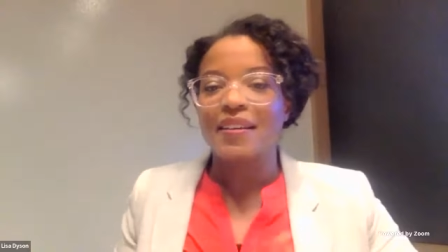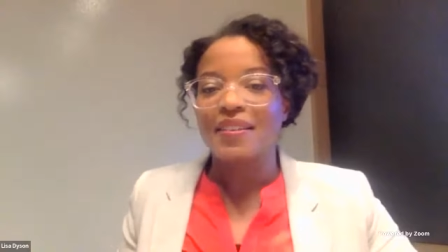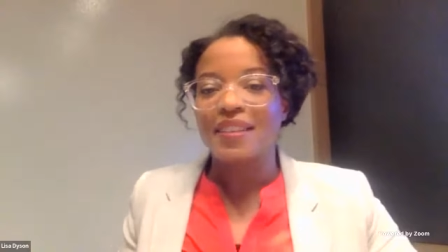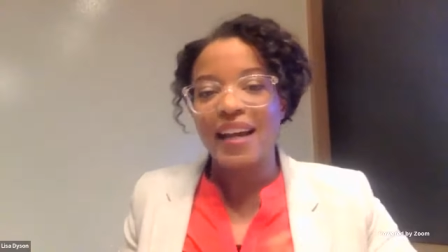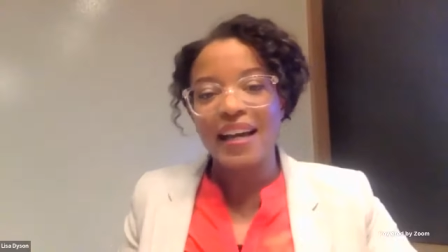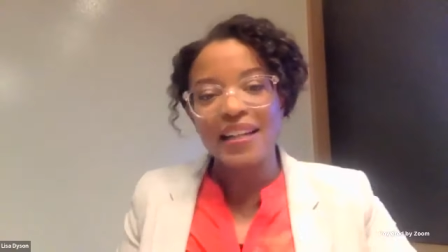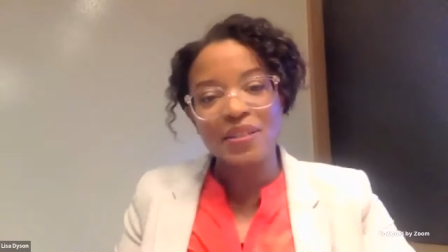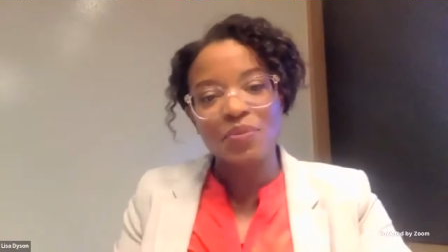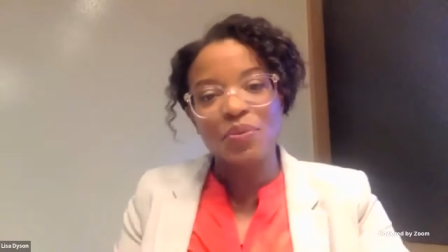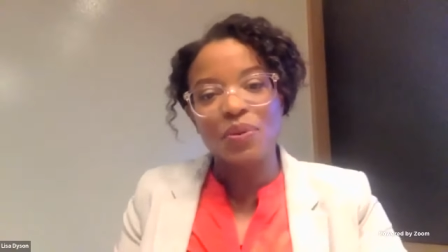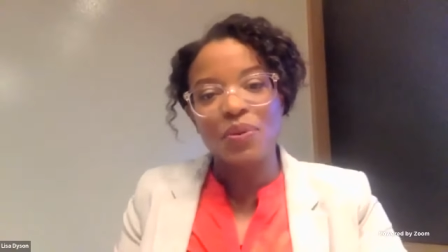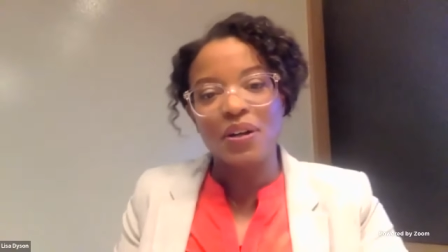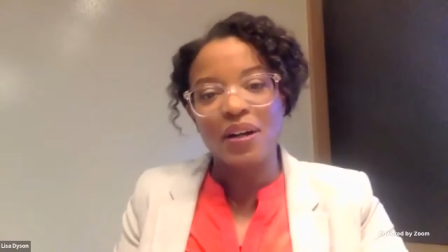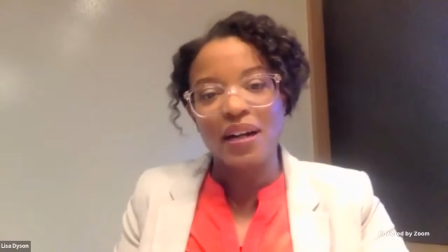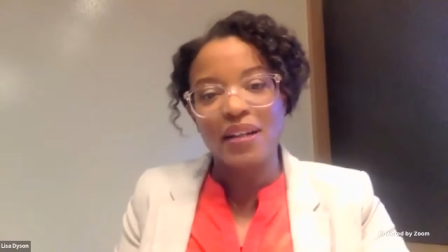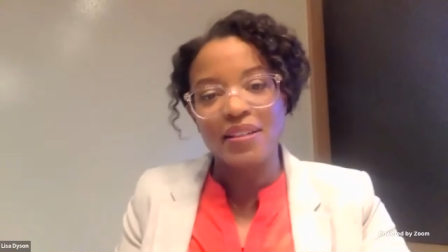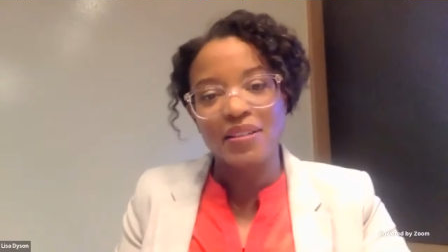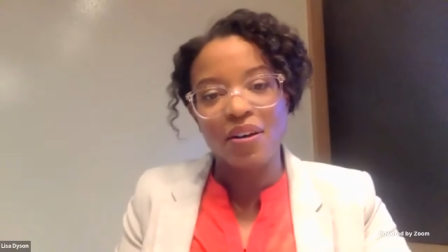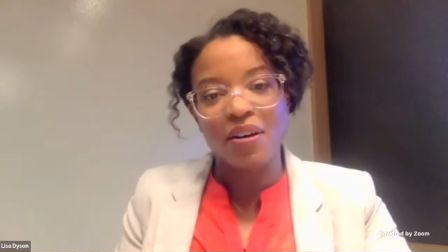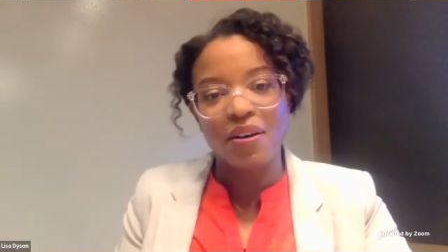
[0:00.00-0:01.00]
that's where
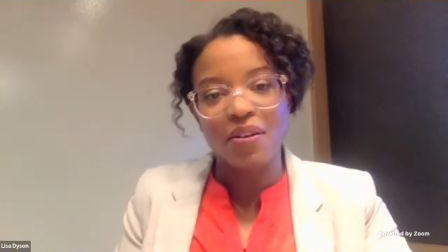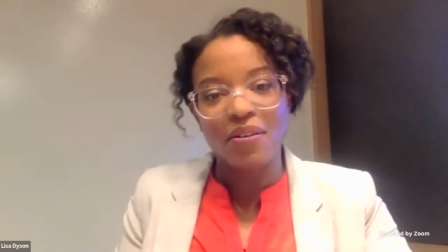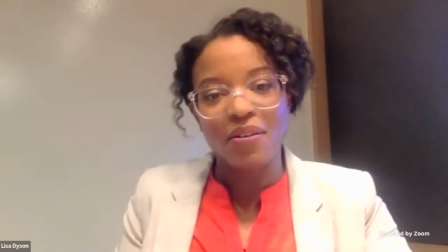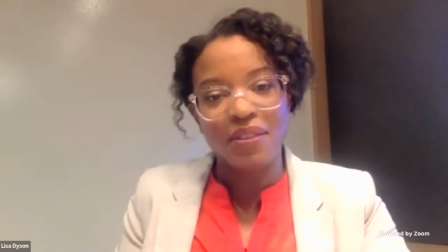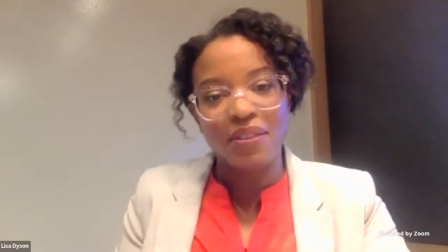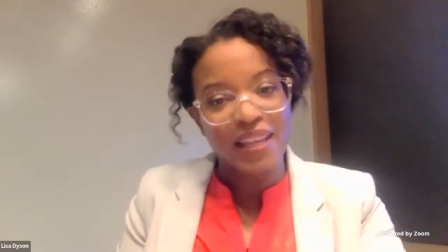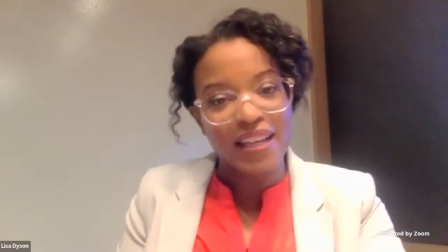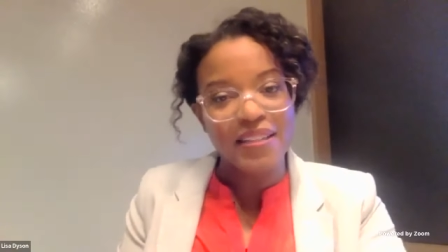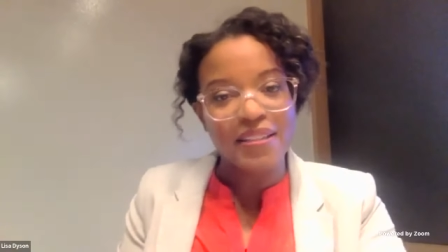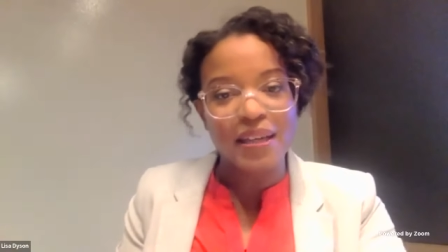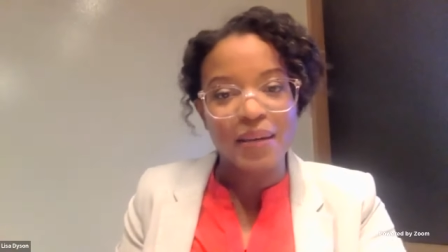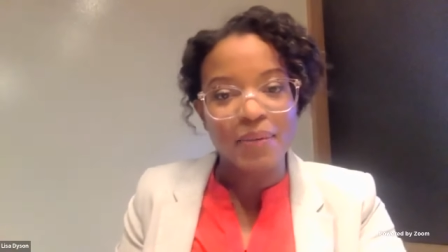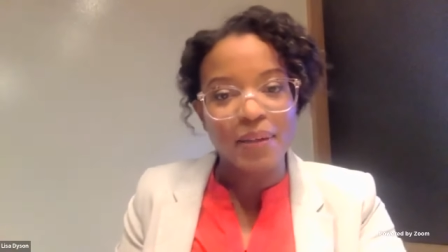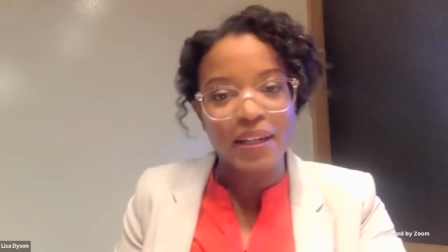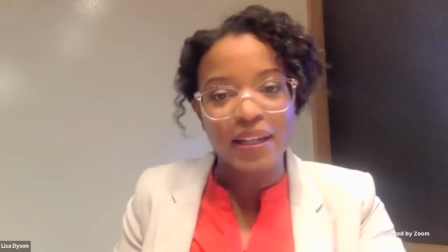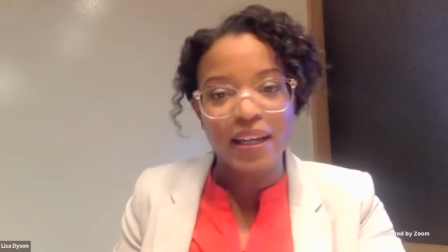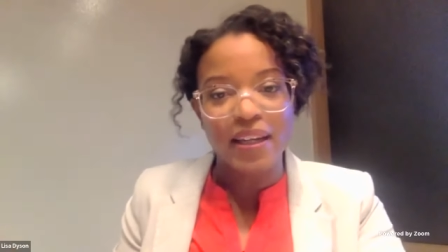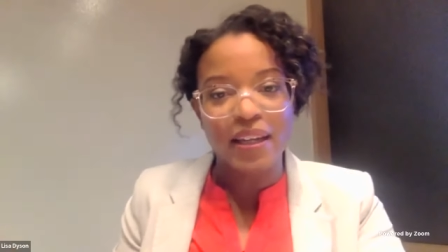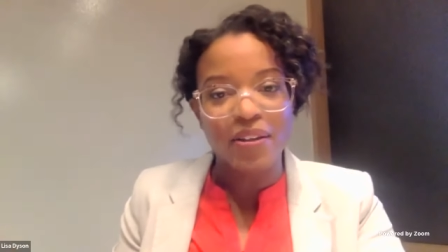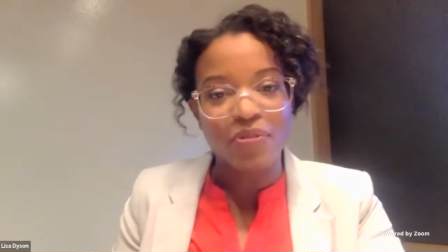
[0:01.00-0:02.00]
I saw things coming
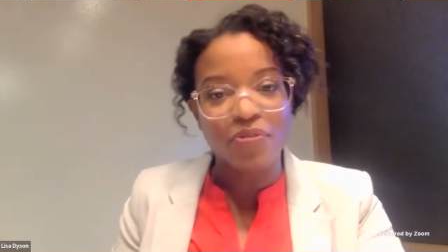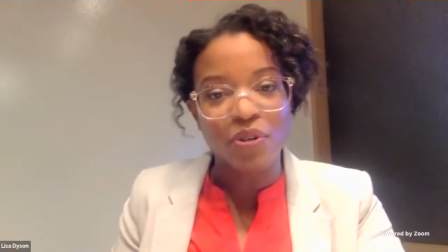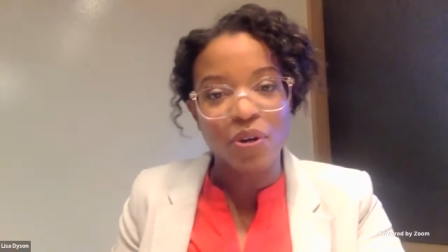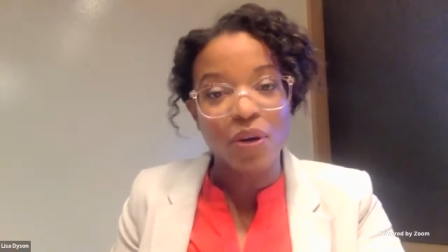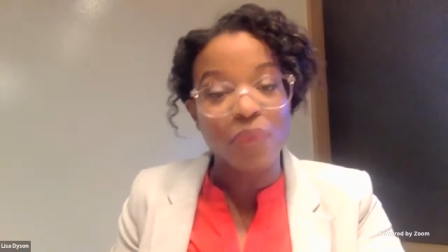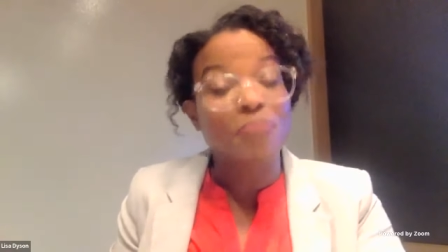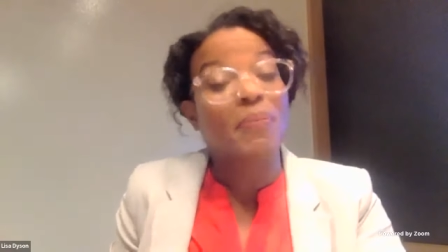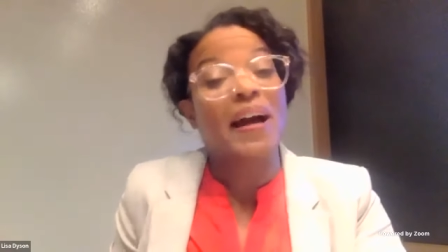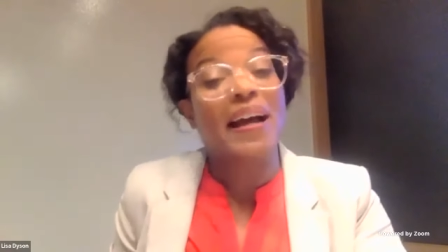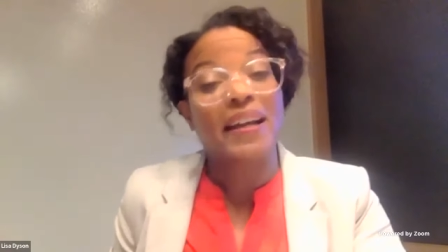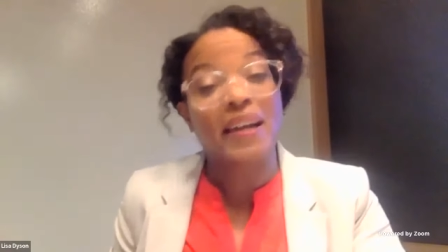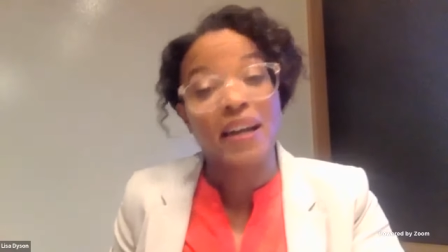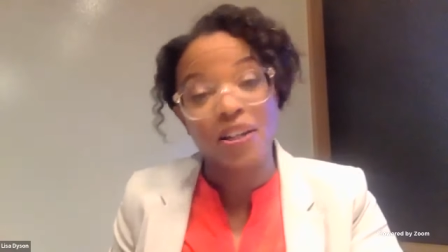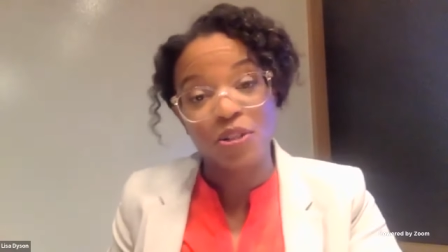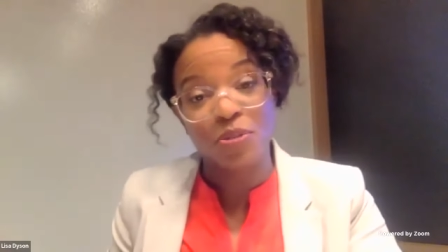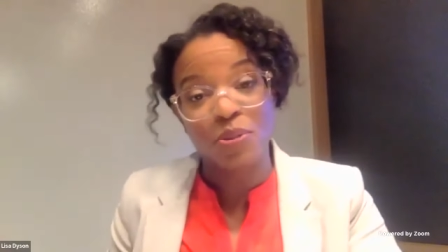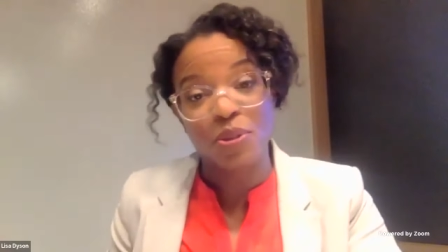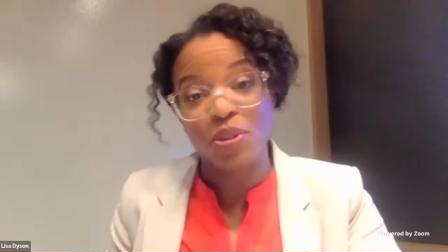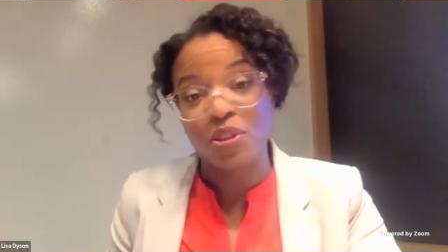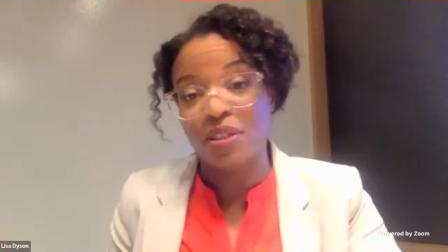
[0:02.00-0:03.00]
together for my
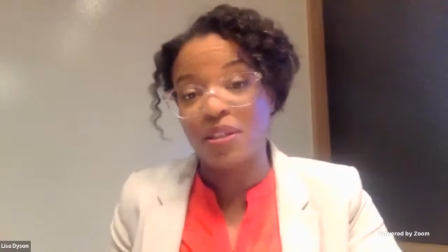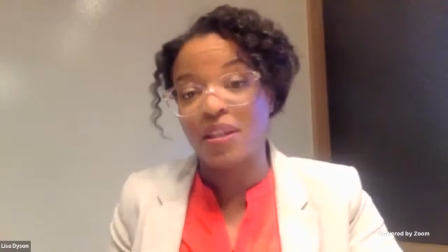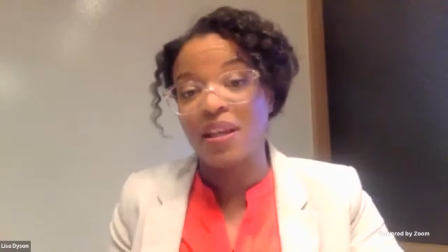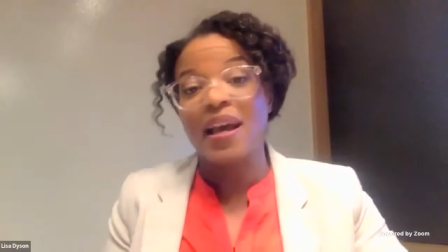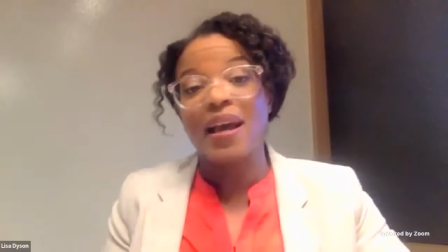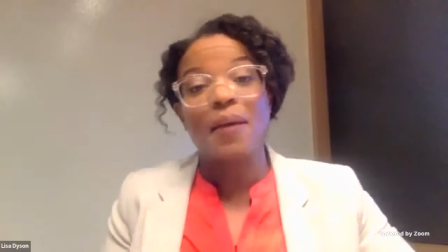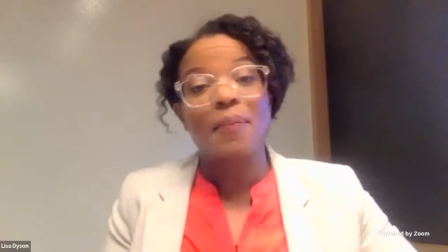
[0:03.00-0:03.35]
contribution.